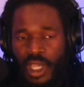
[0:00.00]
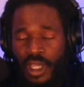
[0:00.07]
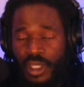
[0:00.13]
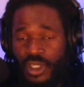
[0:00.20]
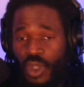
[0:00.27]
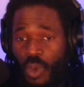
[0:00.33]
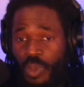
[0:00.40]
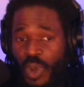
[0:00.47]

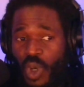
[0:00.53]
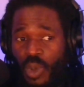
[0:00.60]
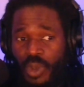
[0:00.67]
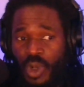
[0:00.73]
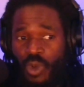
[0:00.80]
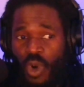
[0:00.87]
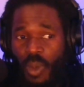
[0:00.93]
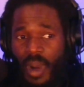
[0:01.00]
So boom,
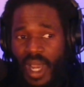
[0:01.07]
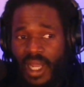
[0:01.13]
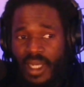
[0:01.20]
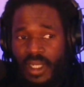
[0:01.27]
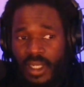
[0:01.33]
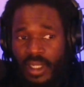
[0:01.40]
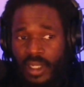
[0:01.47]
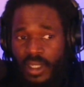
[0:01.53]
the robot
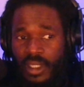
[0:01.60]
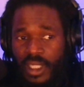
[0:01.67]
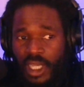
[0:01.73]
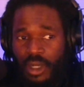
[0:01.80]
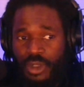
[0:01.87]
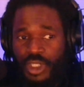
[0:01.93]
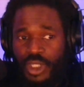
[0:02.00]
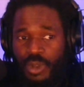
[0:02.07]

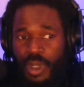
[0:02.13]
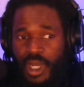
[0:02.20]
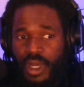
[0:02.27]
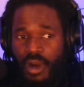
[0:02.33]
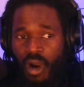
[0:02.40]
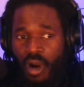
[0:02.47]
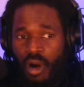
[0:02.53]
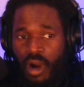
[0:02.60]
tells you
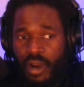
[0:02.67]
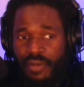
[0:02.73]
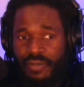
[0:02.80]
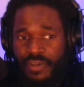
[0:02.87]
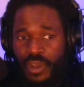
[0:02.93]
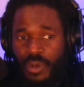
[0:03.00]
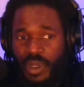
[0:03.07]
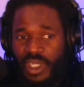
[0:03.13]
here are a
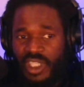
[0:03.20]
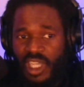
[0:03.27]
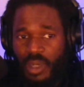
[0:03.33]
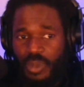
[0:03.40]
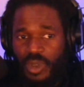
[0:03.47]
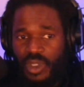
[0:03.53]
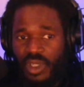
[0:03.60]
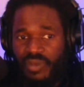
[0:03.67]
few
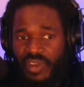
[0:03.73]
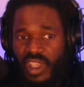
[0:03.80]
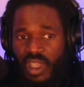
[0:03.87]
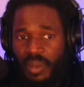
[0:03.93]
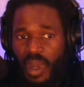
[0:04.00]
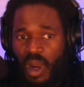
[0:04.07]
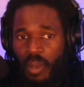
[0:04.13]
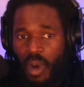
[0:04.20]
examples of
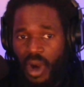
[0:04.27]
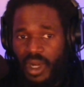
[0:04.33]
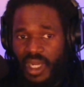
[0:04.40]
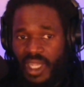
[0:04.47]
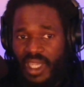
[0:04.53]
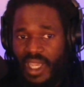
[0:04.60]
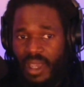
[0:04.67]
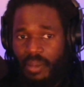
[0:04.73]
email
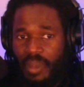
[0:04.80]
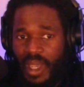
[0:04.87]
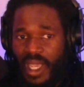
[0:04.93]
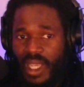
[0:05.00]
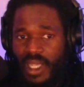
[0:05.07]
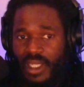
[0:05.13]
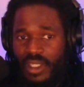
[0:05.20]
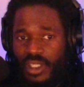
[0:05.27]
marketing
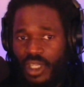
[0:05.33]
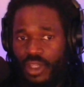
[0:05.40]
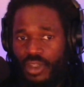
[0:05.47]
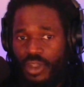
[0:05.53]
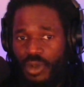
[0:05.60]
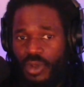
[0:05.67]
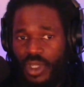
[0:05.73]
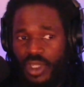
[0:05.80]
campaigns
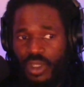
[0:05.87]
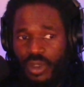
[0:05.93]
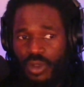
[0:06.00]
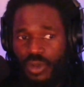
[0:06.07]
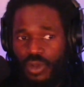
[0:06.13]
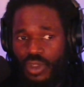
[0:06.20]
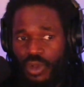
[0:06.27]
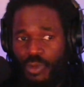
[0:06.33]
you can
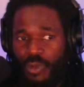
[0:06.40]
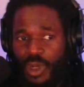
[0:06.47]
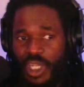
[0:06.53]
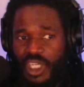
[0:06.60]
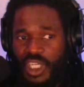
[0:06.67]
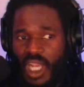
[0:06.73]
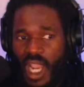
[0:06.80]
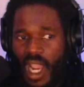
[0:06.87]
use to
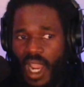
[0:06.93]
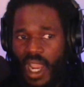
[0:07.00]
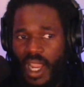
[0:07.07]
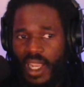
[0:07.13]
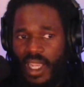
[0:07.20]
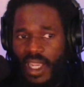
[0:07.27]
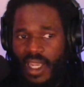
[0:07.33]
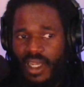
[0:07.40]
reach
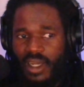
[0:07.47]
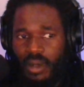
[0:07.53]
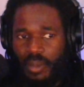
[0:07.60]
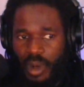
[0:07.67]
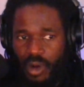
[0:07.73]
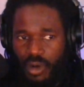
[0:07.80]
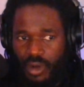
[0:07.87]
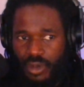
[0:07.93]
high income
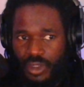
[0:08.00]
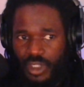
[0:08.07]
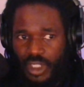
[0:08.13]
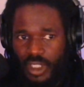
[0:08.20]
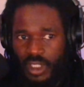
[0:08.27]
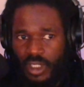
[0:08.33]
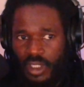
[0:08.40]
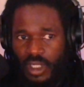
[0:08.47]

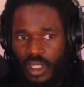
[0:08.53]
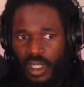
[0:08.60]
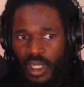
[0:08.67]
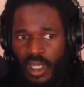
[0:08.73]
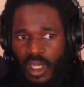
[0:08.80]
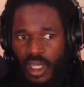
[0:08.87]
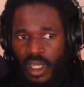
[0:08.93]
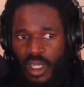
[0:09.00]
earners.
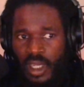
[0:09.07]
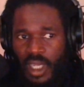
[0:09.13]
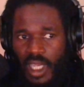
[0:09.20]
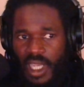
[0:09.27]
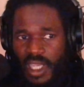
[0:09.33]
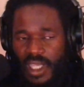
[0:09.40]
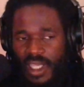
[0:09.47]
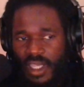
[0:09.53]

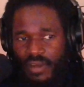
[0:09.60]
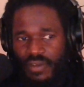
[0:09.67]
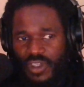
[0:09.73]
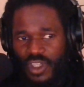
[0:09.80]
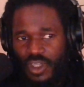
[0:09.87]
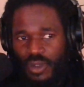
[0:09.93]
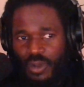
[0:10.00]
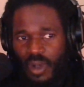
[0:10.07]
It gives
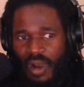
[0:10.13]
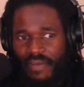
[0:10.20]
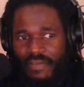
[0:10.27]
you a